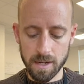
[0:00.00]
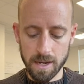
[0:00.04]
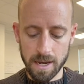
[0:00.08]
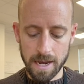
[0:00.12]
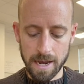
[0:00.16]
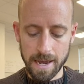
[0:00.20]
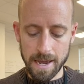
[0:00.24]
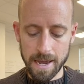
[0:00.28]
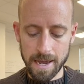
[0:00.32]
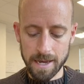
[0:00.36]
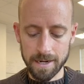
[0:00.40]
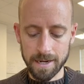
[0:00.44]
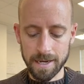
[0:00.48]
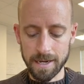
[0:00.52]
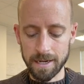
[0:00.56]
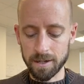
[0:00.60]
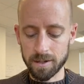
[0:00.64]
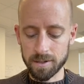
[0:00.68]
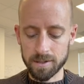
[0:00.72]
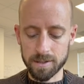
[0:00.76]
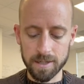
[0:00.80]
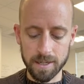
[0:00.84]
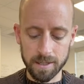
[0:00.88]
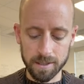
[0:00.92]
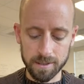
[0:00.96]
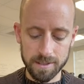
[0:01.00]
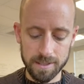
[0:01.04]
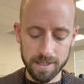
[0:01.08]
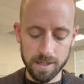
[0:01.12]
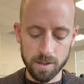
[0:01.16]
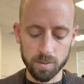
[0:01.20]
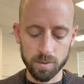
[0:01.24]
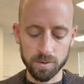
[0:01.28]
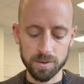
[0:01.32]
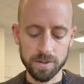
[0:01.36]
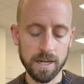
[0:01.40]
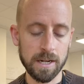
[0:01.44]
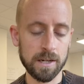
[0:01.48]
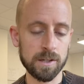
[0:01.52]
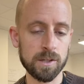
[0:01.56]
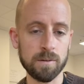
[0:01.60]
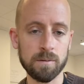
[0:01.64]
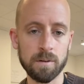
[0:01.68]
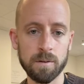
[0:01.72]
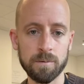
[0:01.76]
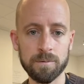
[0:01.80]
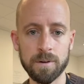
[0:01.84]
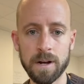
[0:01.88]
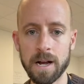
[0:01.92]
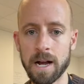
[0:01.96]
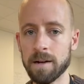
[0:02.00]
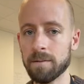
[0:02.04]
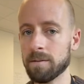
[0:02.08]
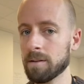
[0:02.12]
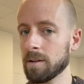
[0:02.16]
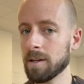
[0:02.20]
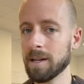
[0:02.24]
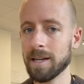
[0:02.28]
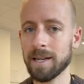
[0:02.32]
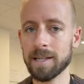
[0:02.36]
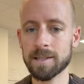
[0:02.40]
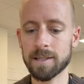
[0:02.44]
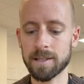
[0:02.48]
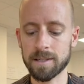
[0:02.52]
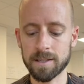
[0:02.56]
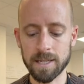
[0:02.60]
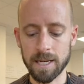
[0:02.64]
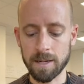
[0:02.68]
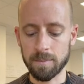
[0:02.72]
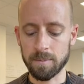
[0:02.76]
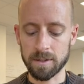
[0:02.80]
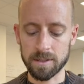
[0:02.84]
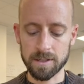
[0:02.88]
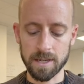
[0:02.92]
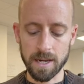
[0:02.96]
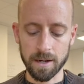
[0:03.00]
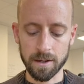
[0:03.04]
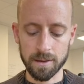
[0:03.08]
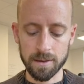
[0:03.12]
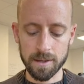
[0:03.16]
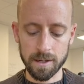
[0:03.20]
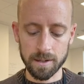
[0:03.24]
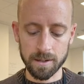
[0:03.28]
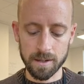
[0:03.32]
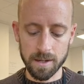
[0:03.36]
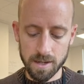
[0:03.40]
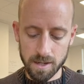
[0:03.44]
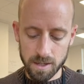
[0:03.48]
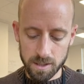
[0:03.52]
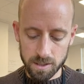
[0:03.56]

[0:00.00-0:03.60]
I had 8/6 equals X over 5. It's the same exact thing.